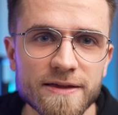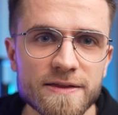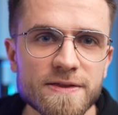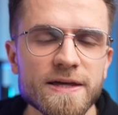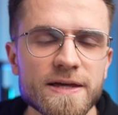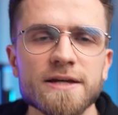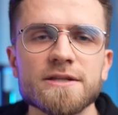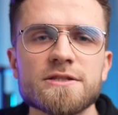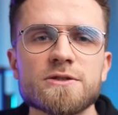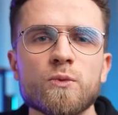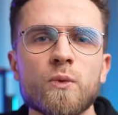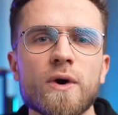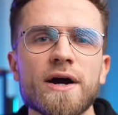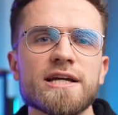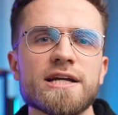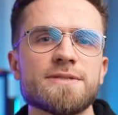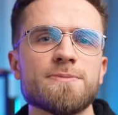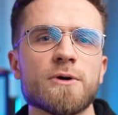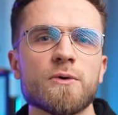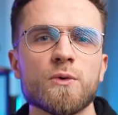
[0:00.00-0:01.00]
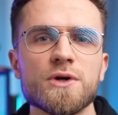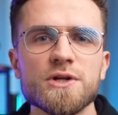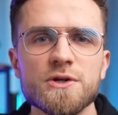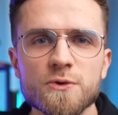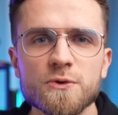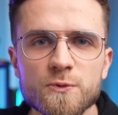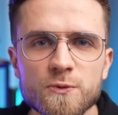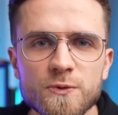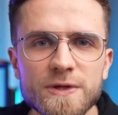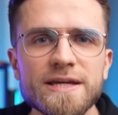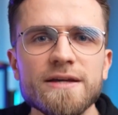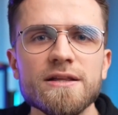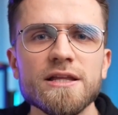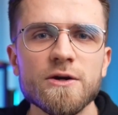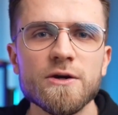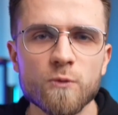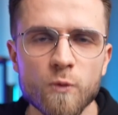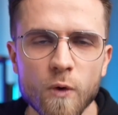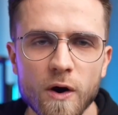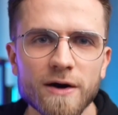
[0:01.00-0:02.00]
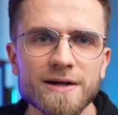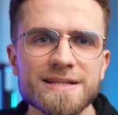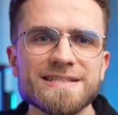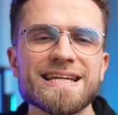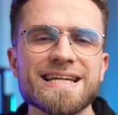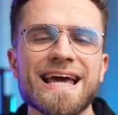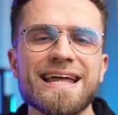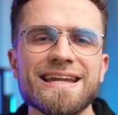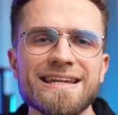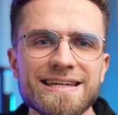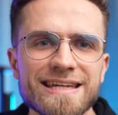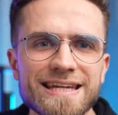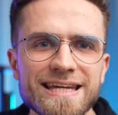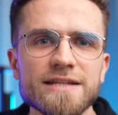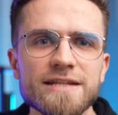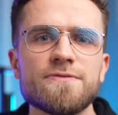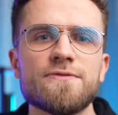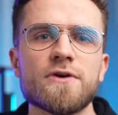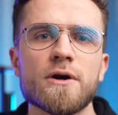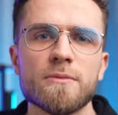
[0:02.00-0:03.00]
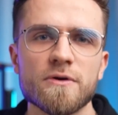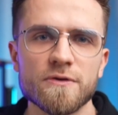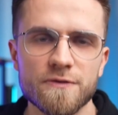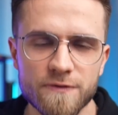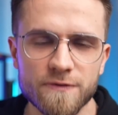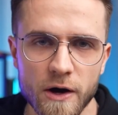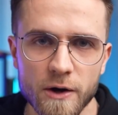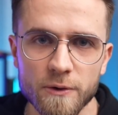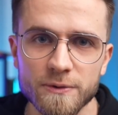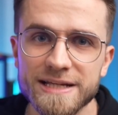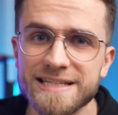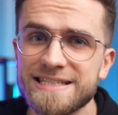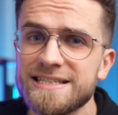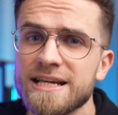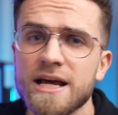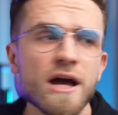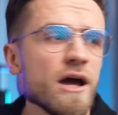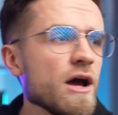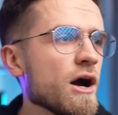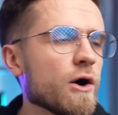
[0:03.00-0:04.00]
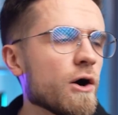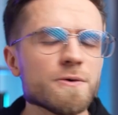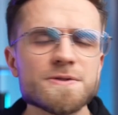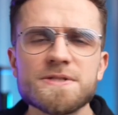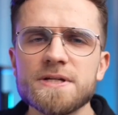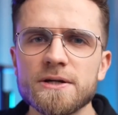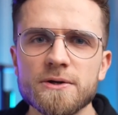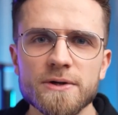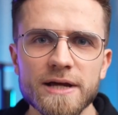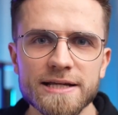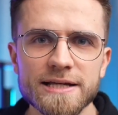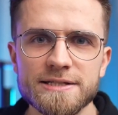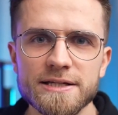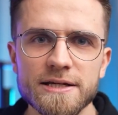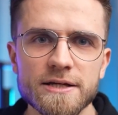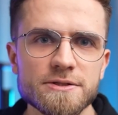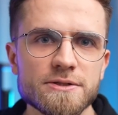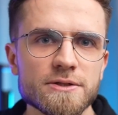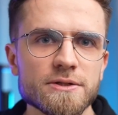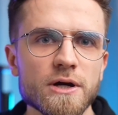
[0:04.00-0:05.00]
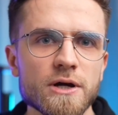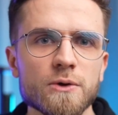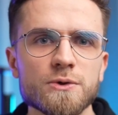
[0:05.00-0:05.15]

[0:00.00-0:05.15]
think twice about what you really want and need from a phone. It's also a good idea to go